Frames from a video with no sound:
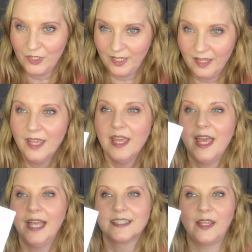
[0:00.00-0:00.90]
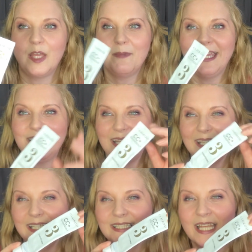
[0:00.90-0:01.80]
it so they make
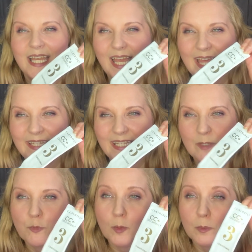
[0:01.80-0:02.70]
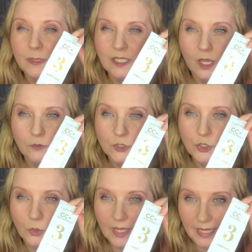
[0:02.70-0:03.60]
these and then it probably coats
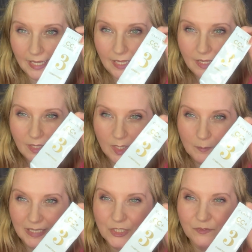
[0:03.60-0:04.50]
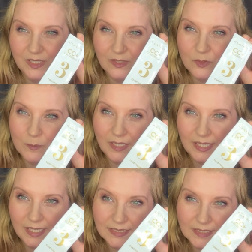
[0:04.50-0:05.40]
your hair and makes you think, oh, my
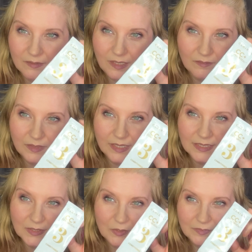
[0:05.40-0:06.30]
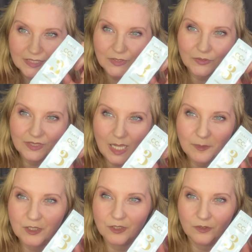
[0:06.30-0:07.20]
hair's so lovely and soft. It's not
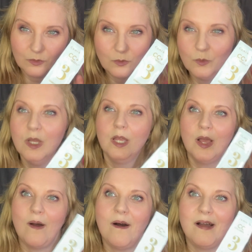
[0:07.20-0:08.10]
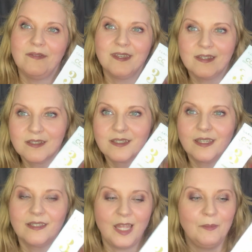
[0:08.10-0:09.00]
damaged at all. I think it does
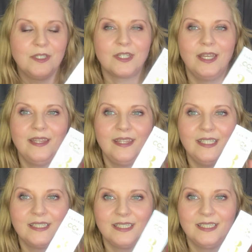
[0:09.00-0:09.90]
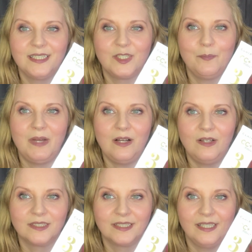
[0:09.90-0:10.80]
get damaged and this is to
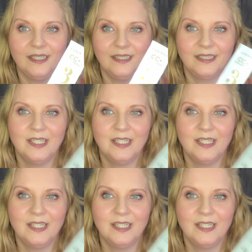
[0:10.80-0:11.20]
mask it.